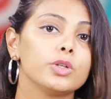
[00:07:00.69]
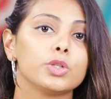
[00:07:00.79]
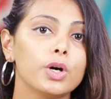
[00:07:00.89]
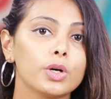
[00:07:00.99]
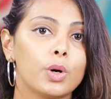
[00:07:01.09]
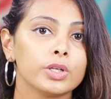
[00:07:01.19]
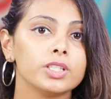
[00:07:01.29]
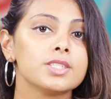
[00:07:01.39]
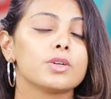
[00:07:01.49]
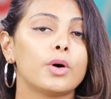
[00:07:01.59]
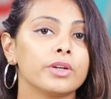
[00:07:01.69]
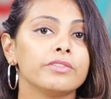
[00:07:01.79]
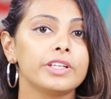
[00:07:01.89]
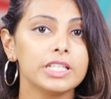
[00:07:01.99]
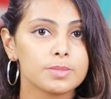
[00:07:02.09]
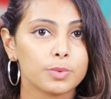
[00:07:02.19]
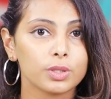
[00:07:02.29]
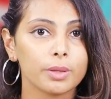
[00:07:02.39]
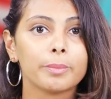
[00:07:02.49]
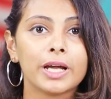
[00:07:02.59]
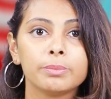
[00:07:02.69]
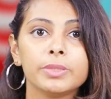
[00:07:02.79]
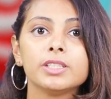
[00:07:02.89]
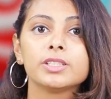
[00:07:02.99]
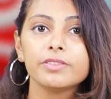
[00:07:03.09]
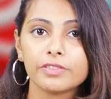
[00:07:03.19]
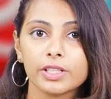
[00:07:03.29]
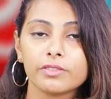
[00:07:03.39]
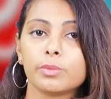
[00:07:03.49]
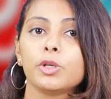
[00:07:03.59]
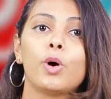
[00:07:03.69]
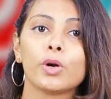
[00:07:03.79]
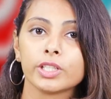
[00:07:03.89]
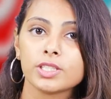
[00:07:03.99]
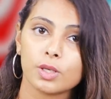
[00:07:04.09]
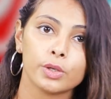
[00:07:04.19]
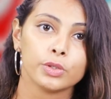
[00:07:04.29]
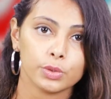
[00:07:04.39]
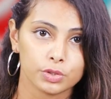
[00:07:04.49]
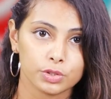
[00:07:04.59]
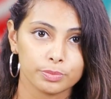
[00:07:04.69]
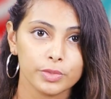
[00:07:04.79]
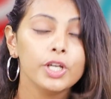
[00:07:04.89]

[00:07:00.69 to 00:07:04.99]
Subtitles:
your audience on Facebook might be different from your audience on YouTube.